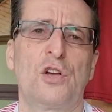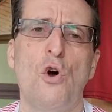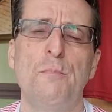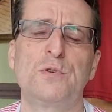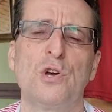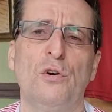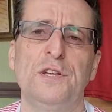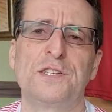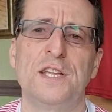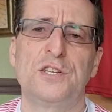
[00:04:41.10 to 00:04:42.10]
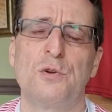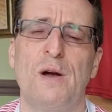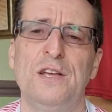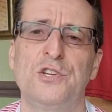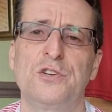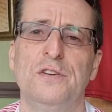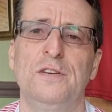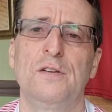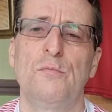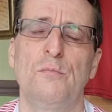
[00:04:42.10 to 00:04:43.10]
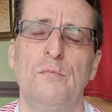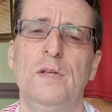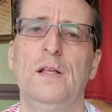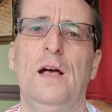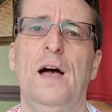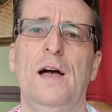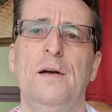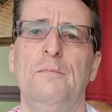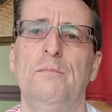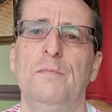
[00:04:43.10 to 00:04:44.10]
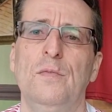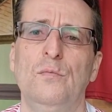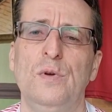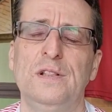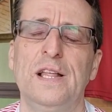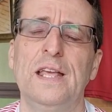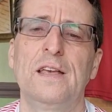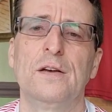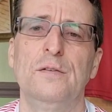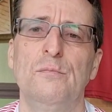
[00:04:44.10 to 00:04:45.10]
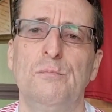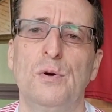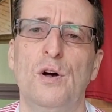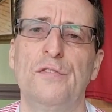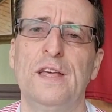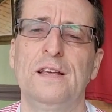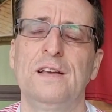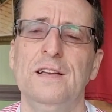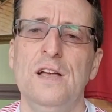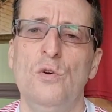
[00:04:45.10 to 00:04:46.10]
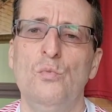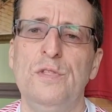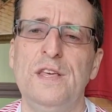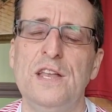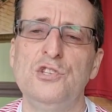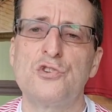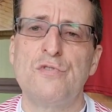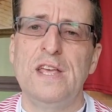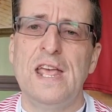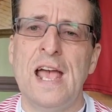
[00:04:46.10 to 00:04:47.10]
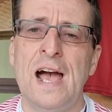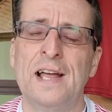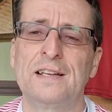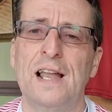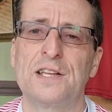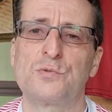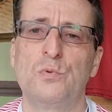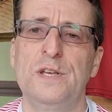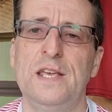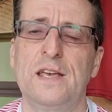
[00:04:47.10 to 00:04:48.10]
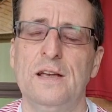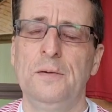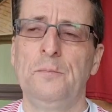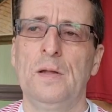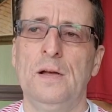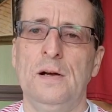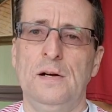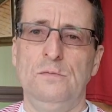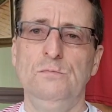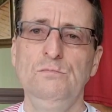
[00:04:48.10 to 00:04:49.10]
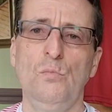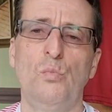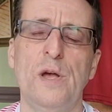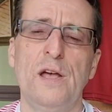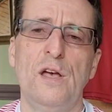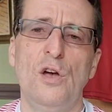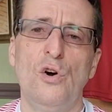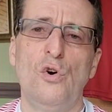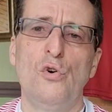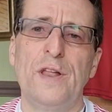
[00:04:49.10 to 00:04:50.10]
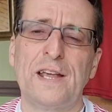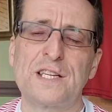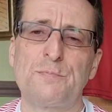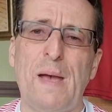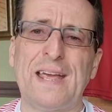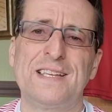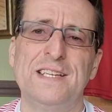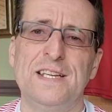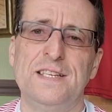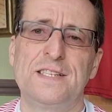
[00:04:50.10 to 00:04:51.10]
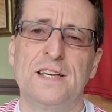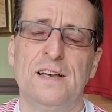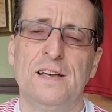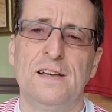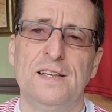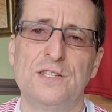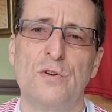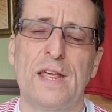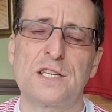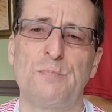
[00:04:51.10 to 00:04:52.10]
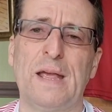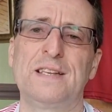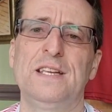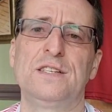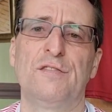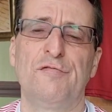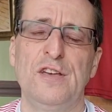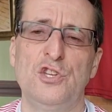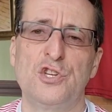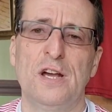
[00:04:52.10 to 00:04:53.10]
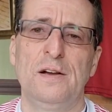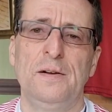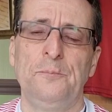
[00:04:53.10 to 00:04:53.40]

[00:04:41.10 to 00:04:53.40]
cup tie situation with Lincoln, but I think with the injury he had last week, he's unexpected to feature